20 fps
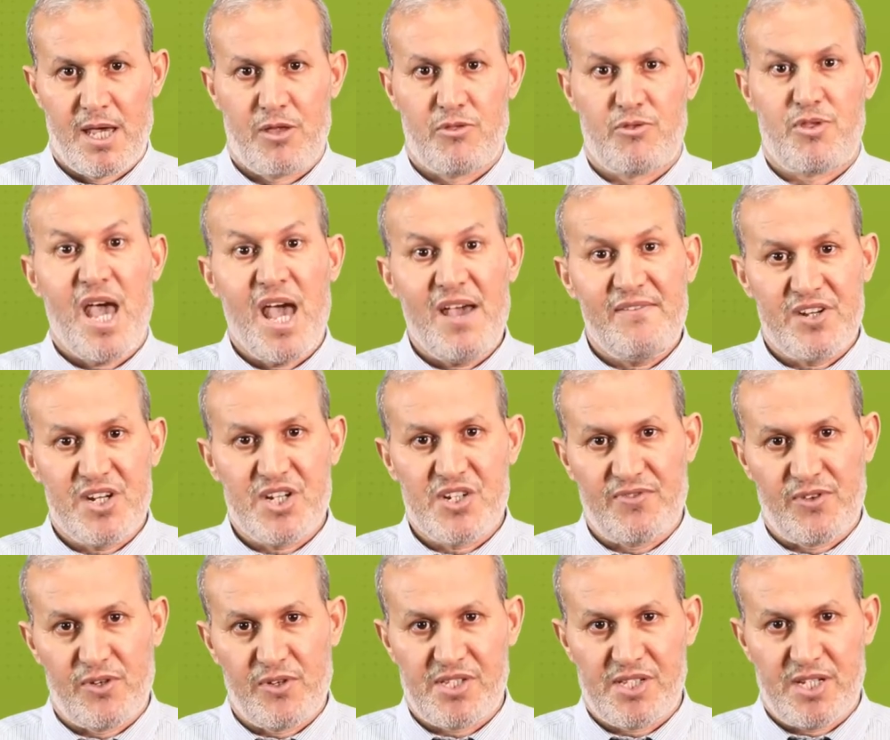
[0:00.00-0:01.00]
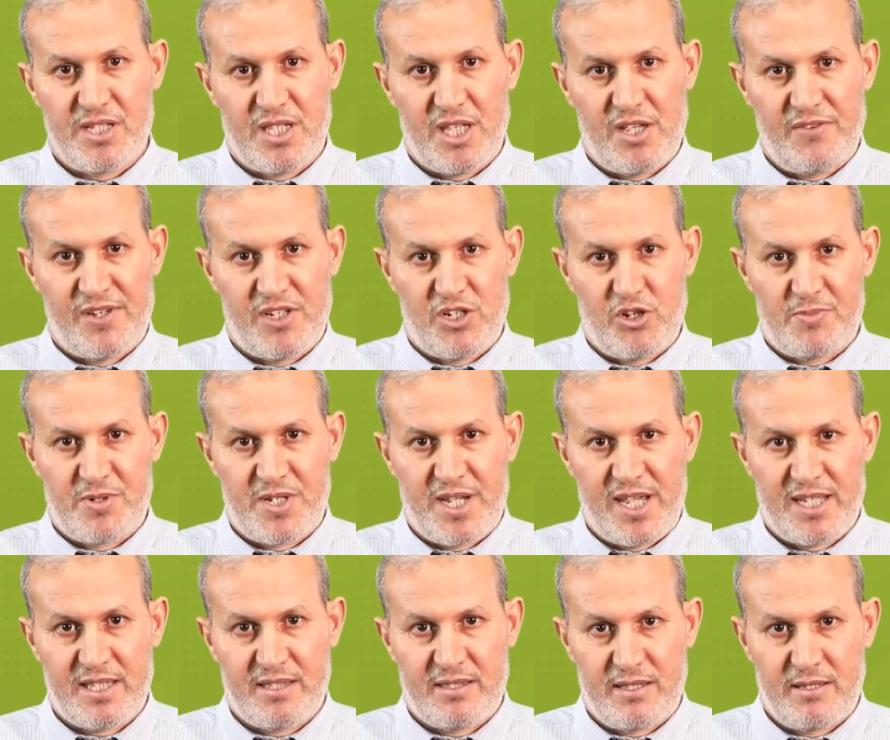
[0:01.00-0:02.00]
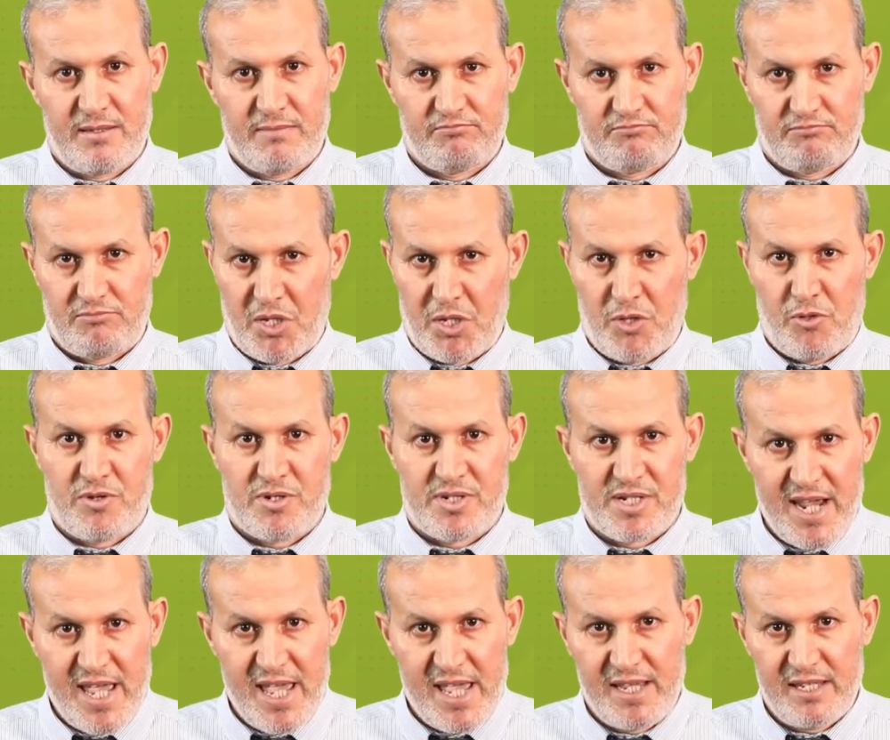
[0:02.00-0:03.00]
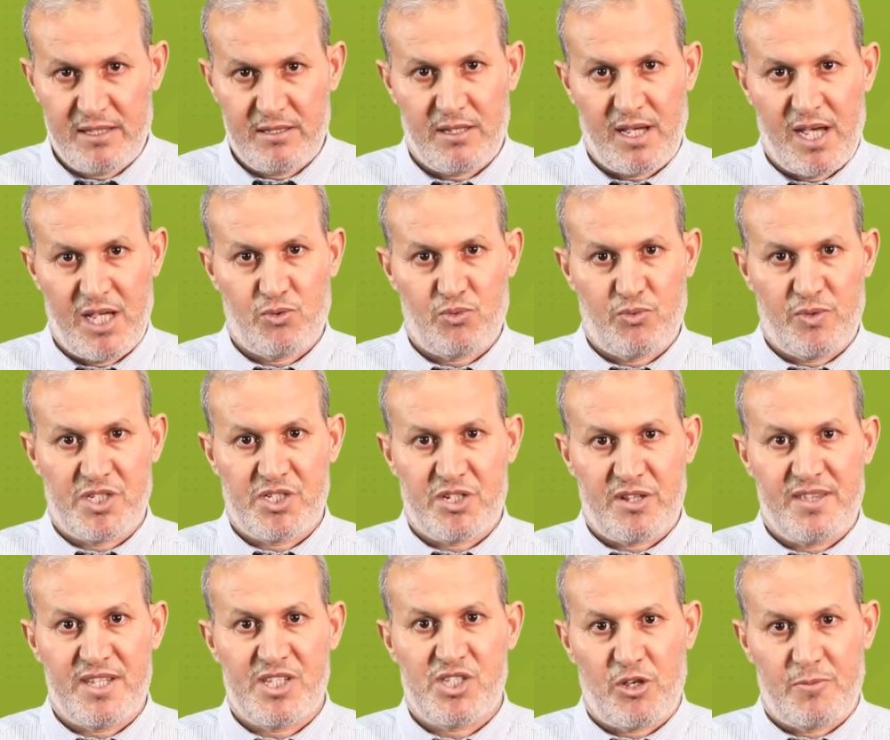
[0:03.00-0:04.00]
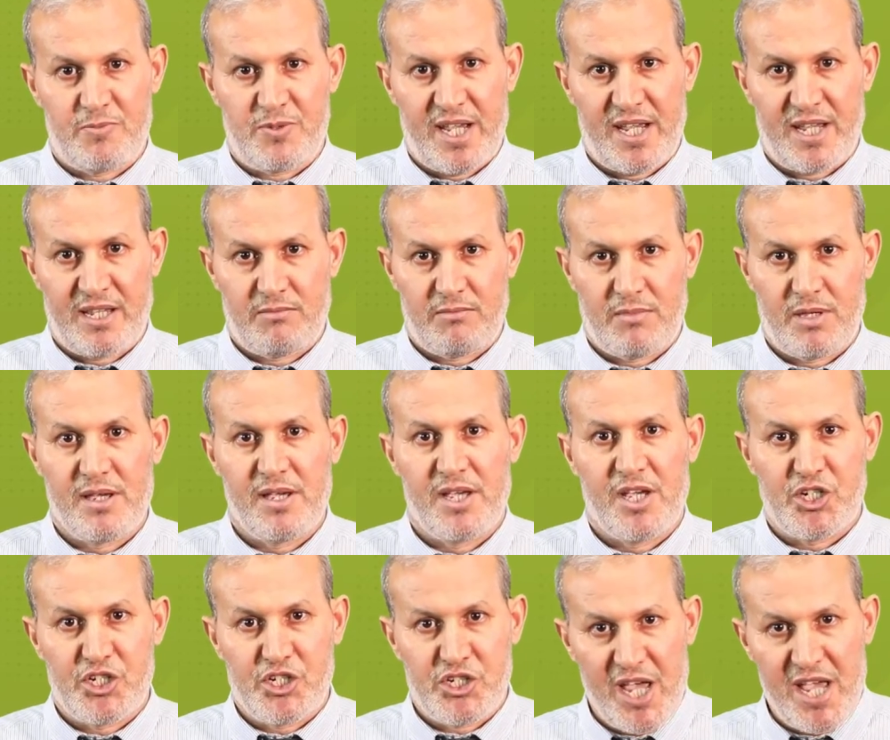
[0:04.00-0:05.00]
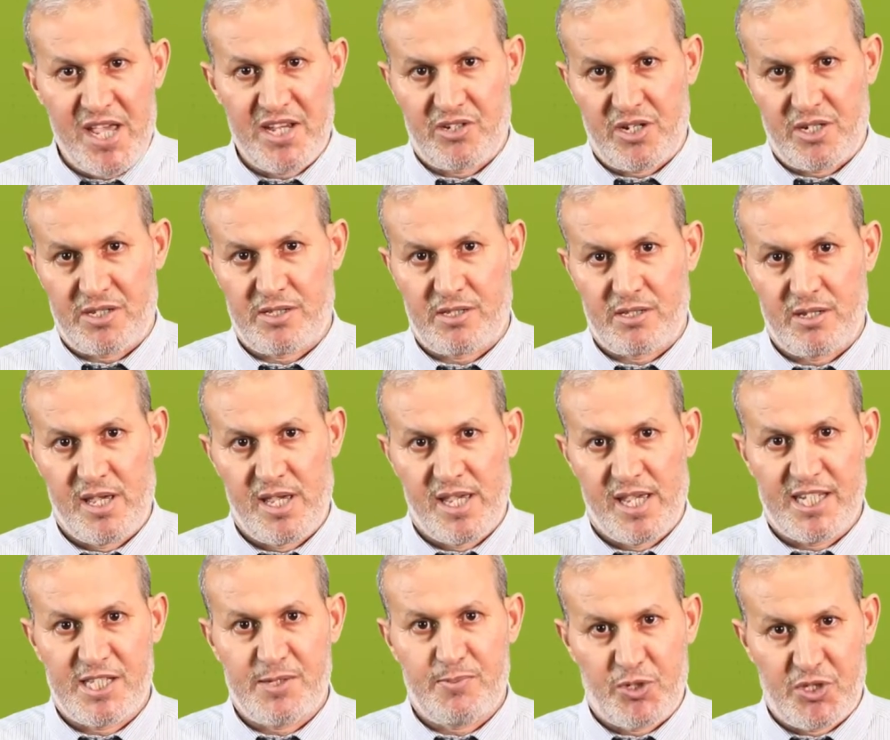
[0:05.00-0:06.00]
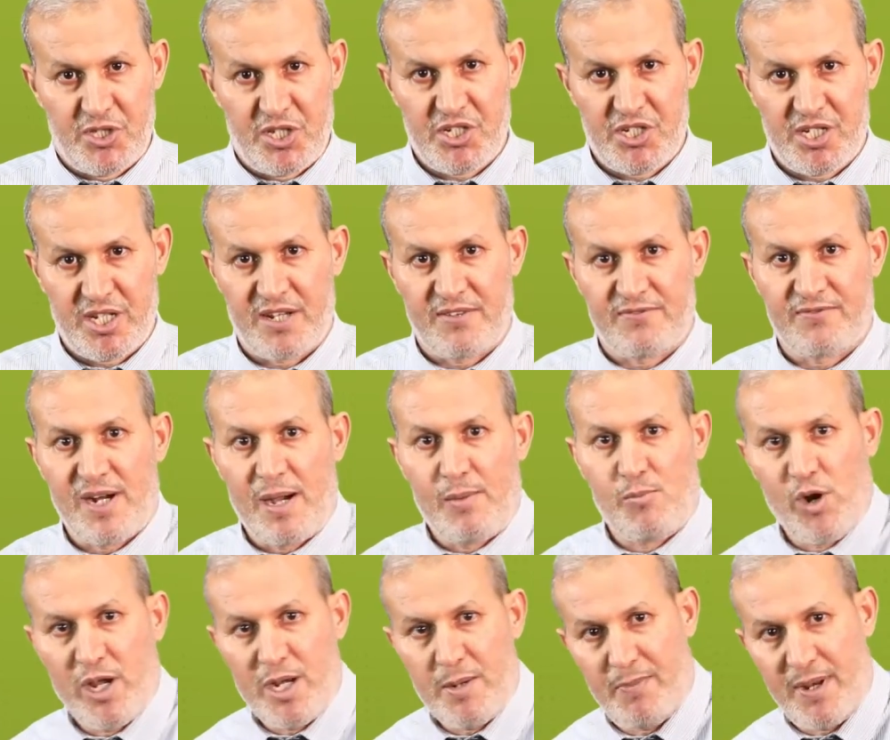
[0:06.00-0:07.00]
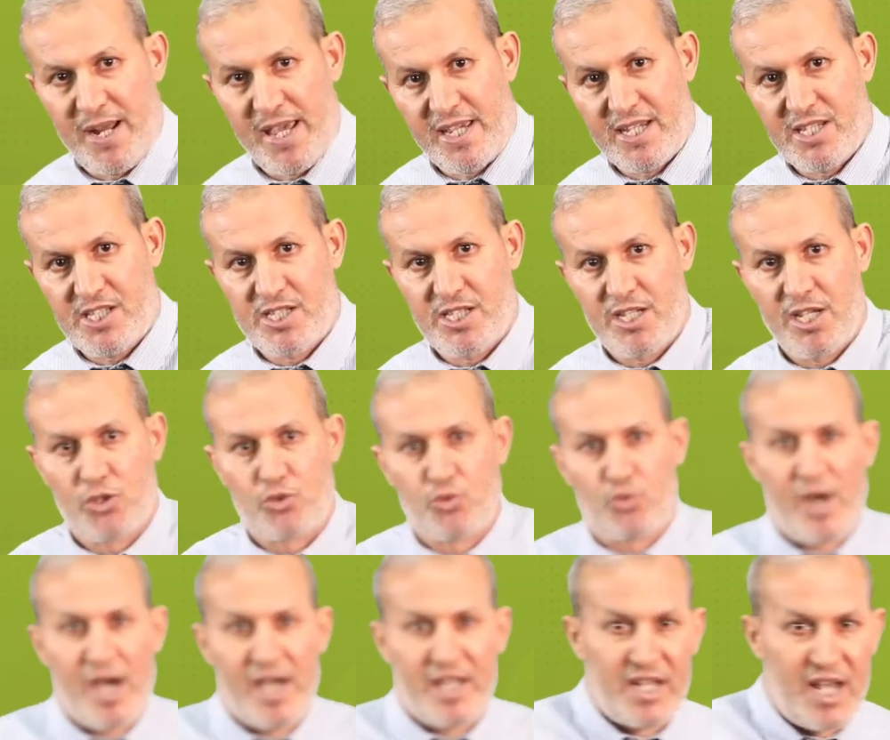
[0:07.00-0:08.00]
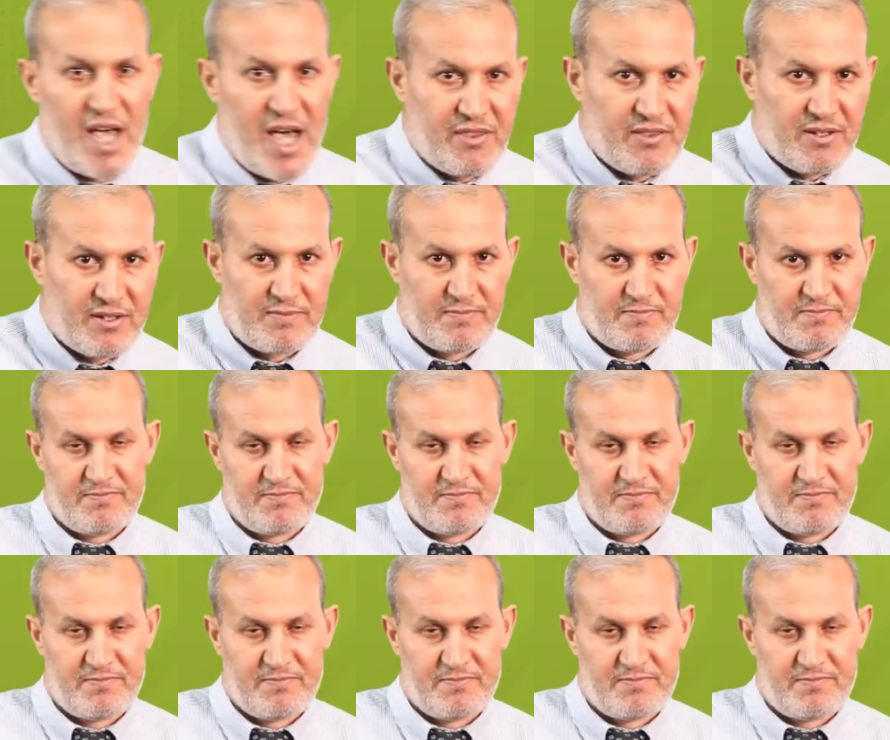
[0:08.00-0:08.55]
The average velocity of an object is the rate at which this object changes its position from one place to another.